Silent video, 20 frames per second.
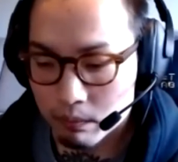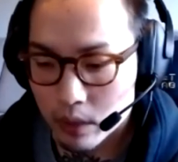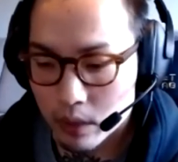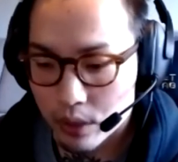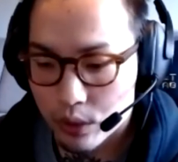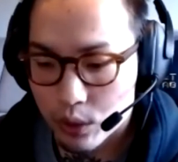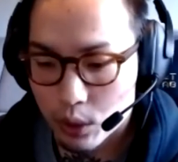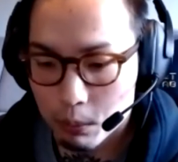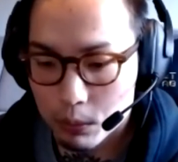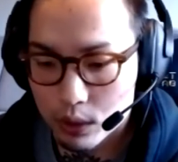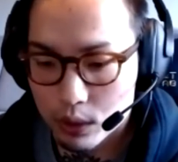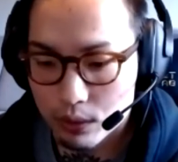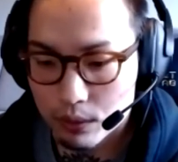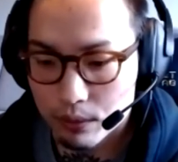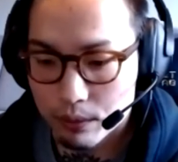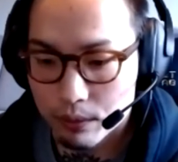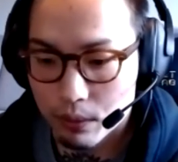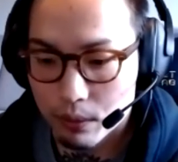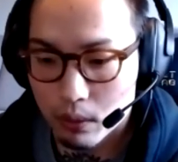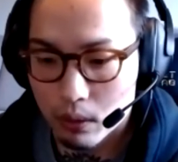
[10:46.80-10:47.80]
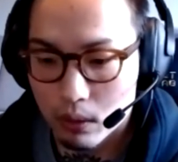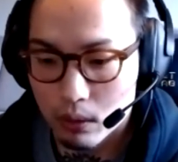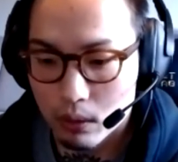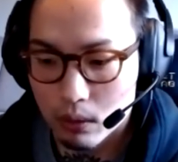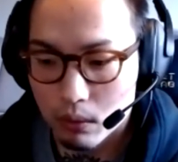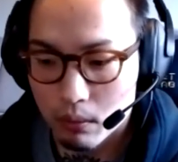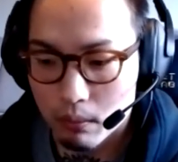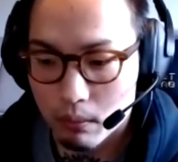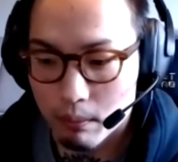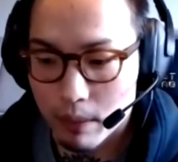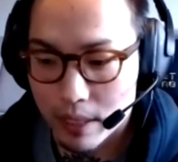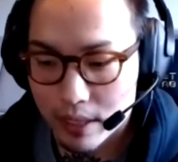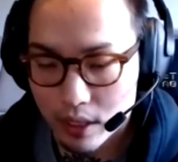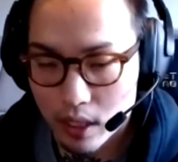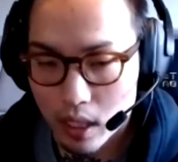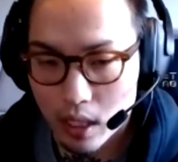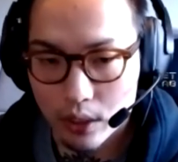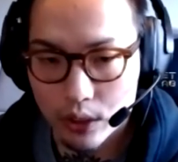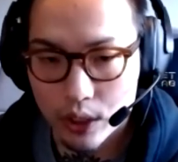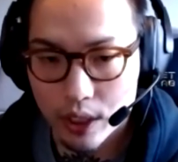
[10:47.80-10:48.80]
in terms of
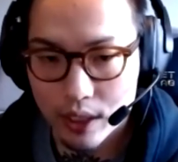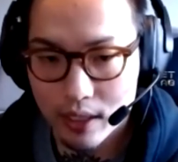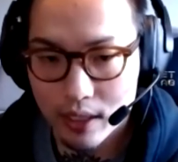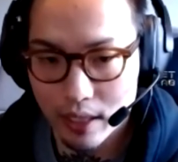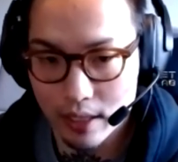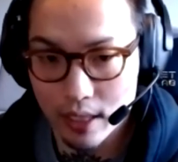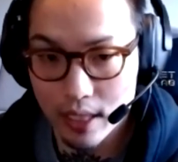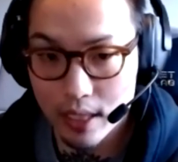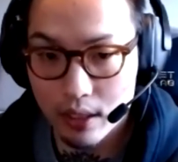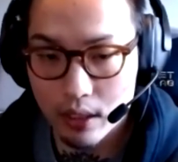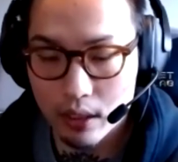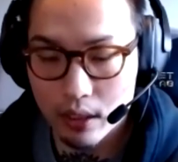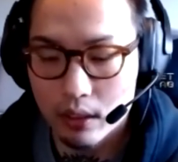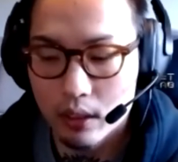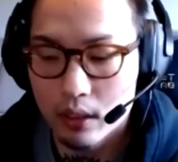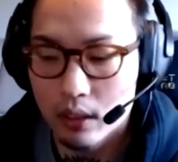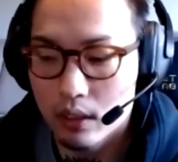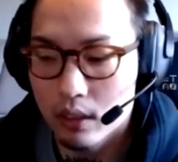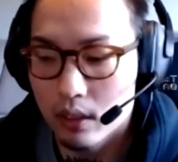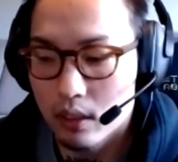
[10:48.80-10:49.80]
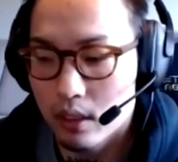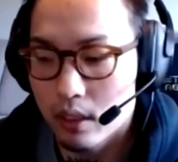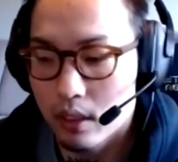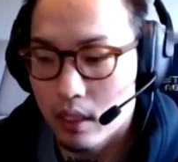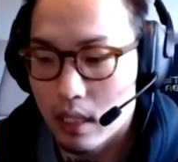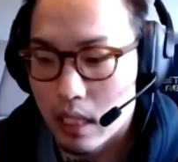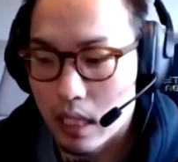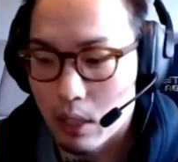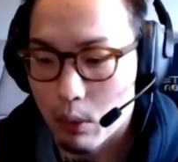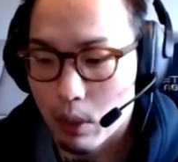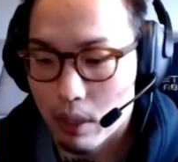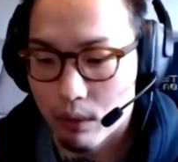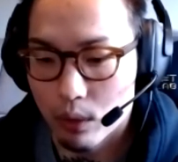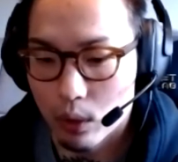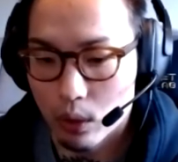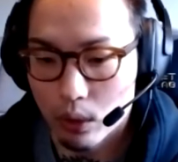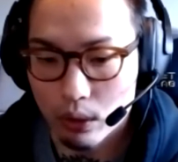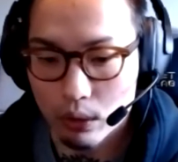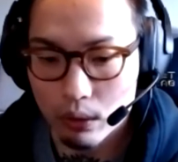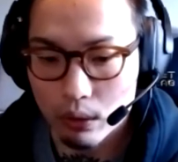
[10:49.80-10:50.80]
methodology, technique.
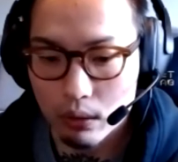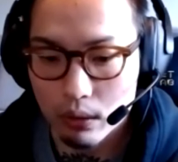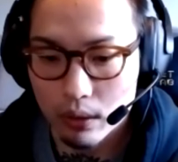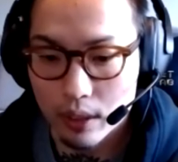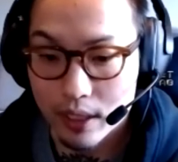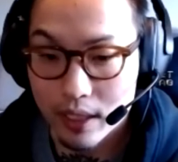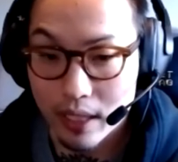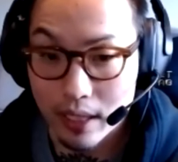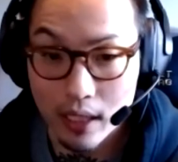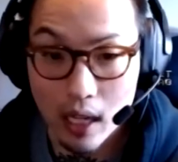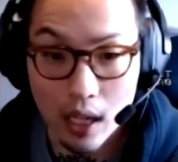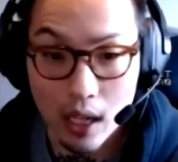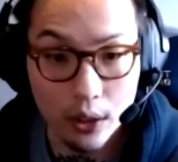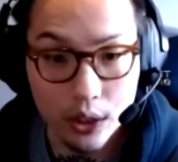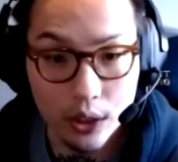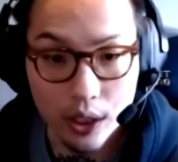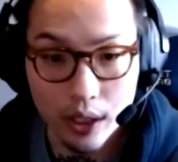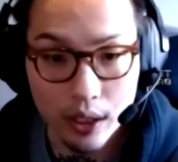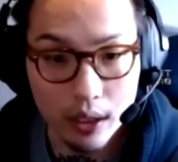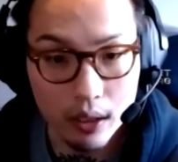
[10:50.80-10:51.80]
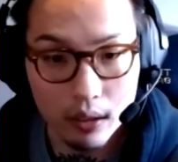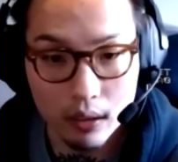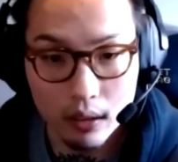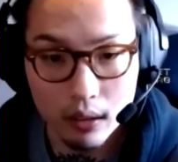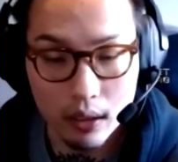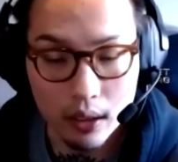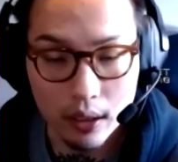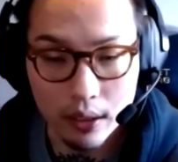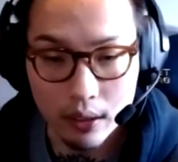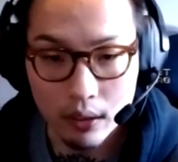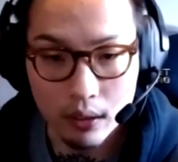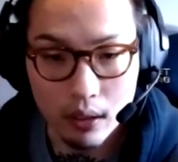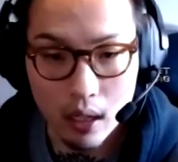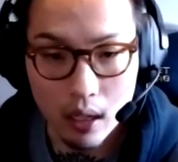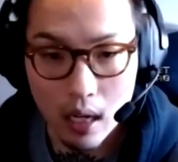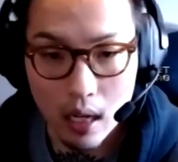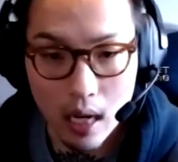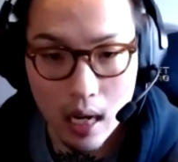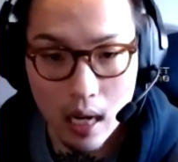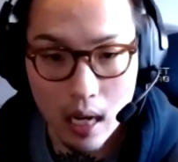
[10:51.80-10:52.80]
However, the technology in
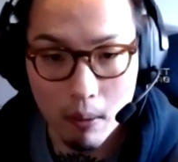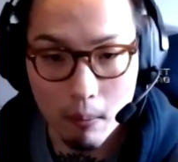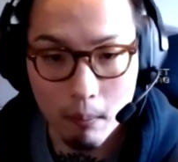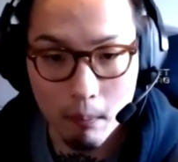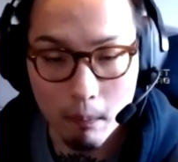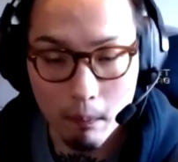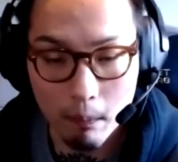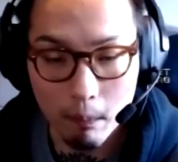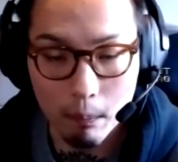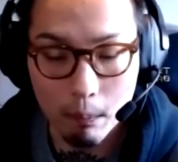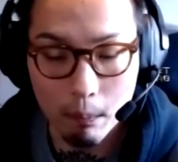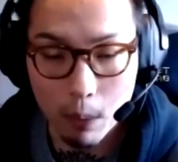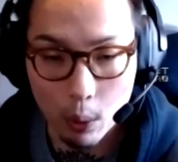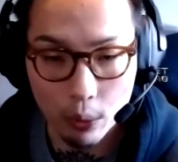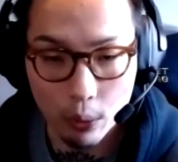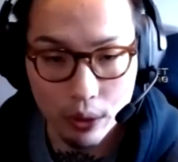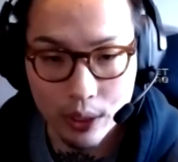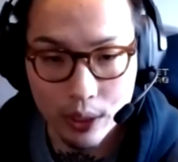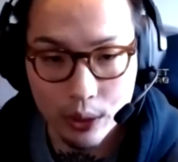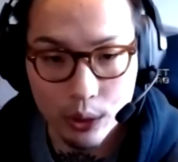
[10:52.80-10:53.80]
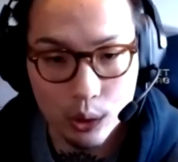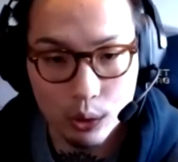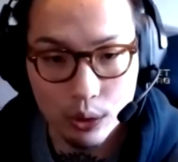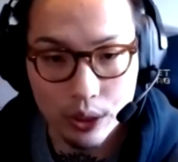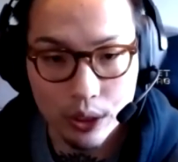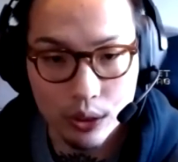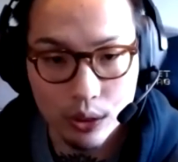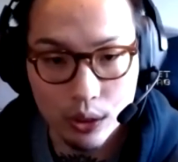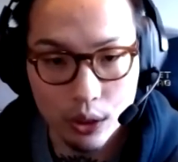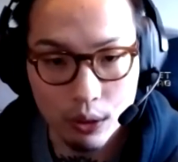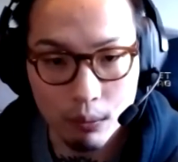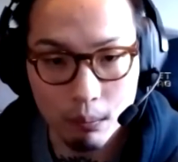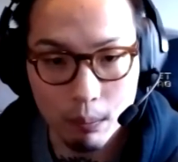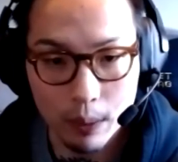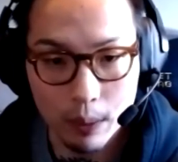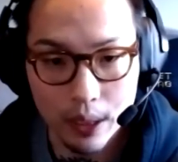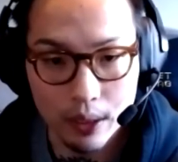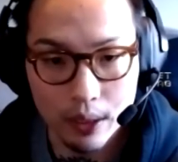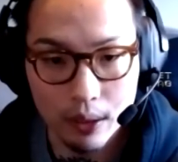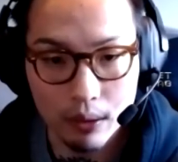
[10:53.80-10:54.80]
both industries couldn't
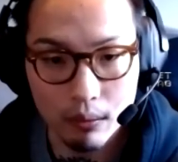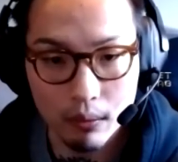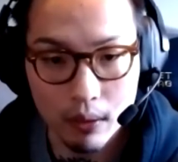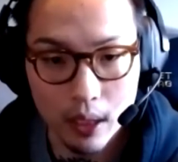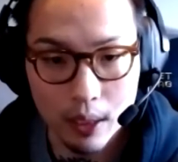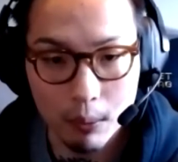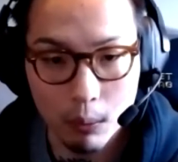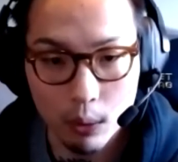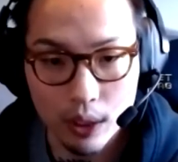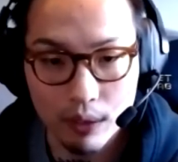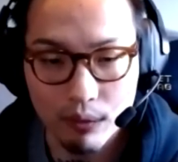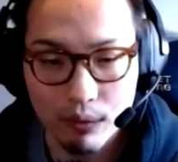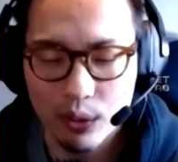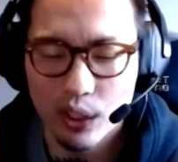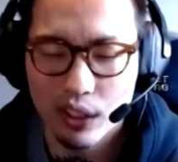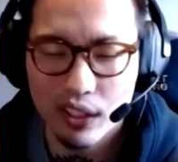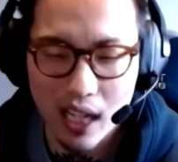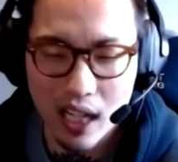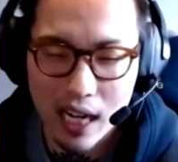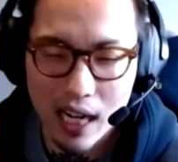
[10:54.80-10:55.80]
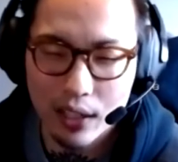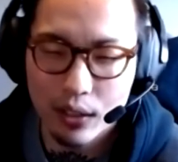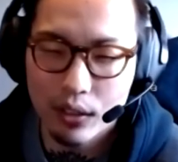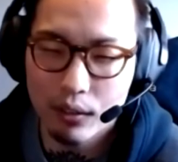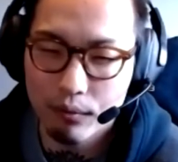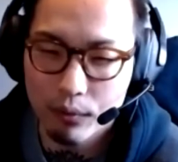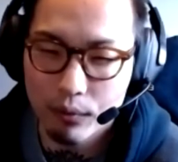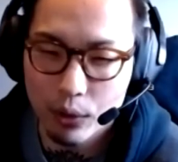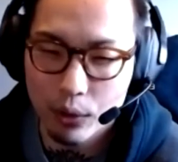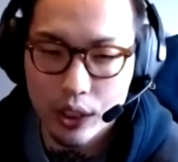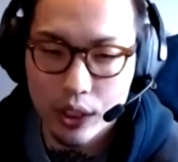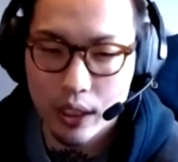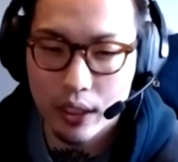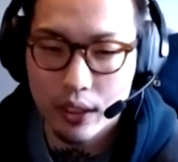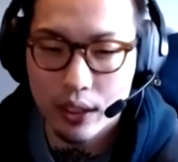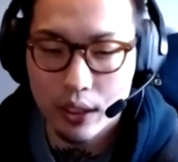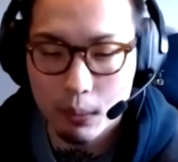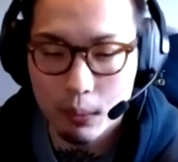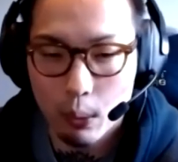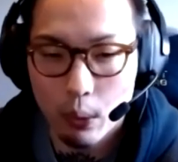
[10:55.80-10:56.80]
be any more different. They're kind of converging at
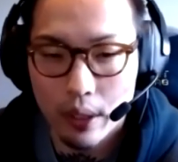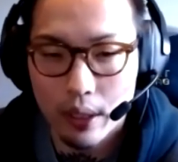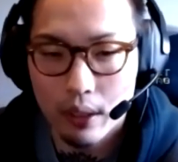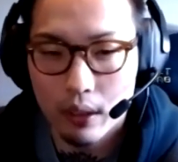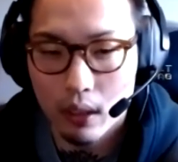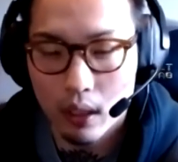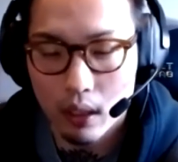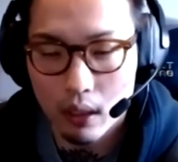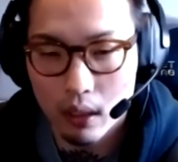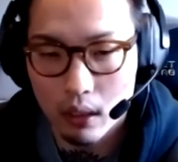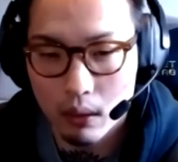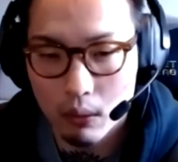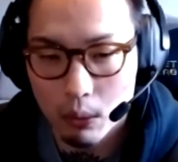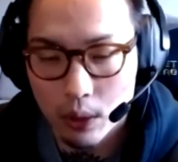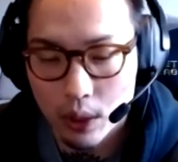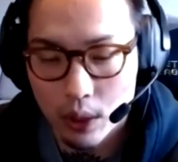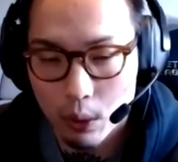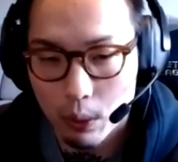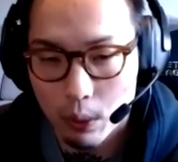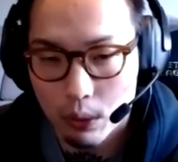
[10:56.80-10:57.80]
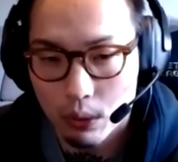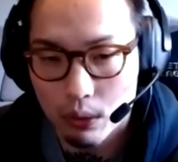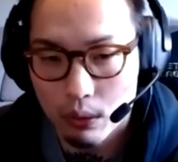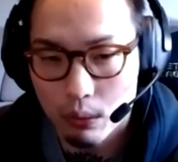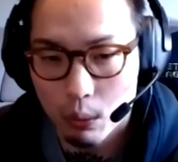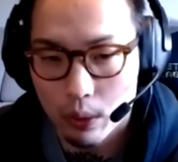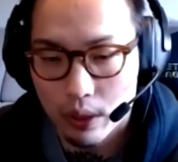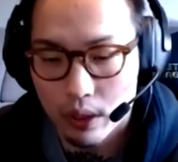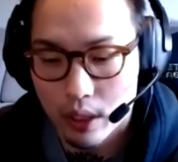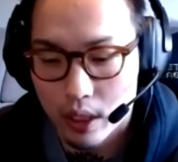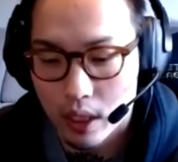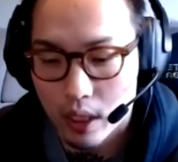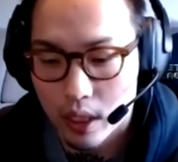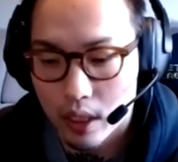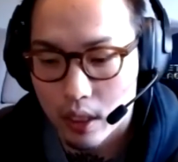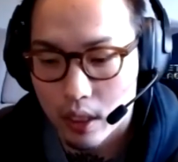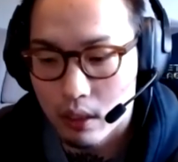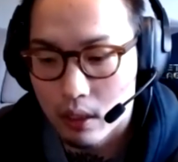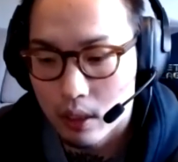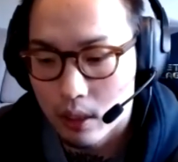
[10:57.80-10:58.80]
this point, you know, with with
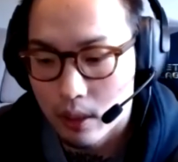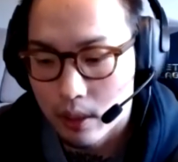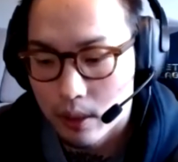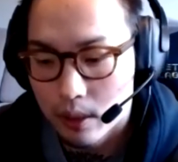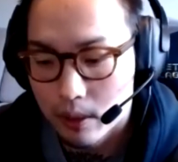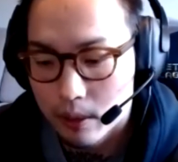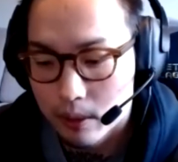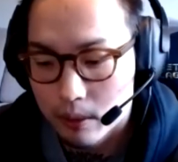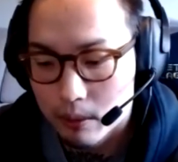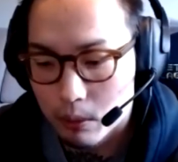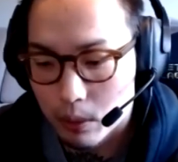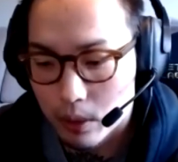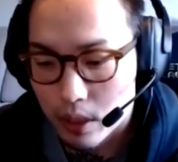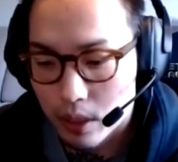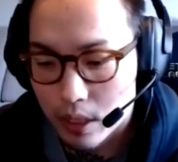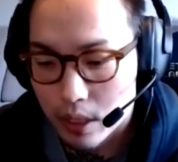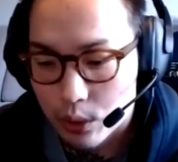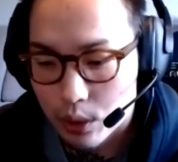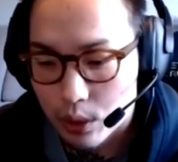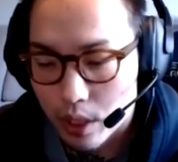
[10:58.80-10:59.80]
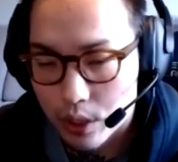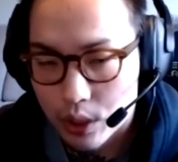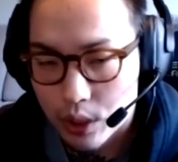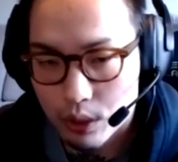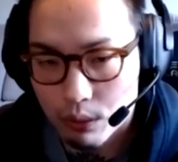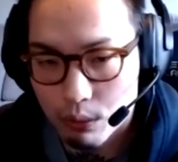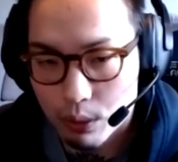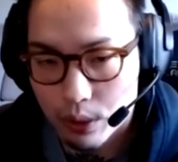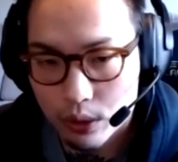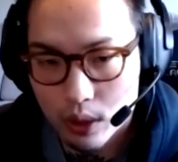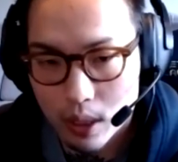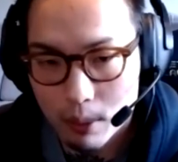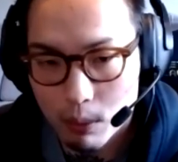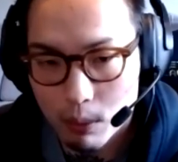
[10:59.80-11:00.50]
the with the introduction of real-time